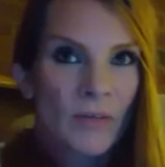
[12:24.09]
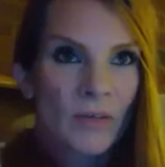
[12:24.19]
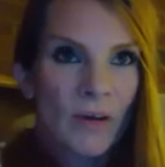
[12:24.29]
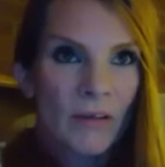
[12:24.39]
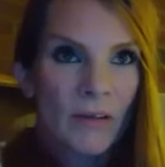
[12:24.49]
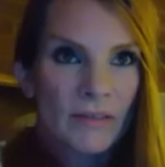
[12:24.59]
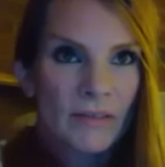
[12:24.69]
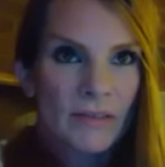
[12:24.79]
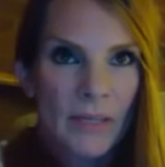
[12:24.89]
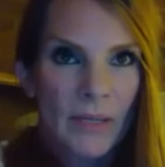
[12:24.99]
They're all under
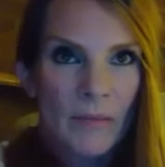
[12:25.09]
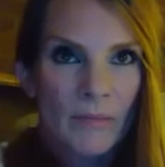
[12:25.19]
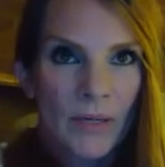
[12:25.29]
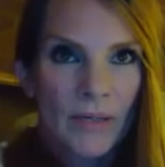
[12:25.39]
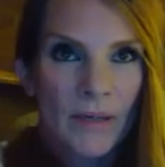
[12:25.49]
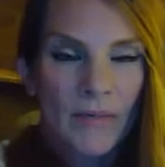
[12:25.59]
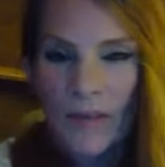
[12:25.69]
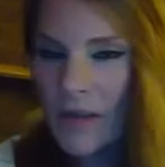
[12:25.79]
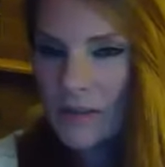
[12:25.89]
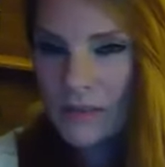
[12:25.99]
the same umbrella of
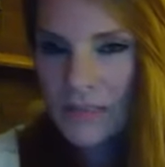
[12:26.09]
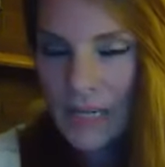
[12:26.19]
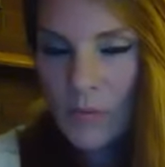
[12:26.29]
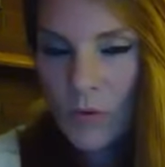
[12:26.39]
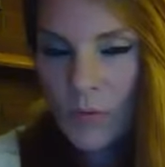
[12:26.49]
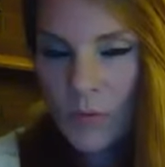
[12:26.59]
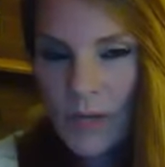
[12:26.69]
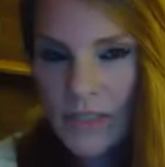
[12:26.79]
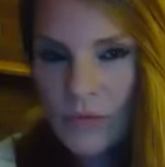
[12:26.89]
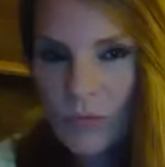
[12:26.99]
the same
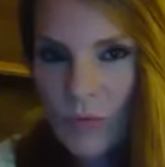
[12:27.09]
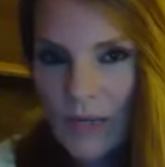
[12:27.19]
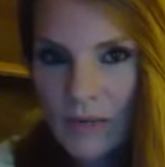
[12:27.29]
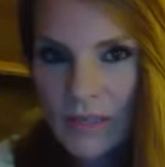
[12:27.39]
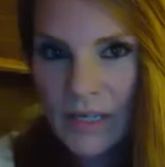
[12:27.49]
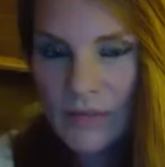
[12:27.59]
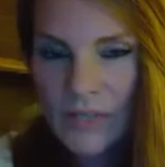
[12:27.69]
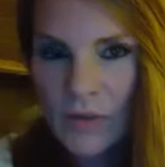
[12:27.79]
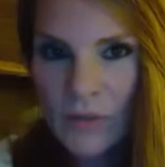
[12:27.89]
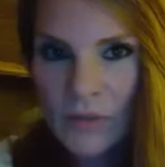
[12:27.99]
corporation. Why couldn't they go
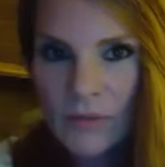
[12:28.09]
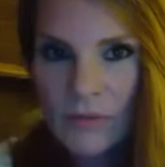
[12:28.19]
solar?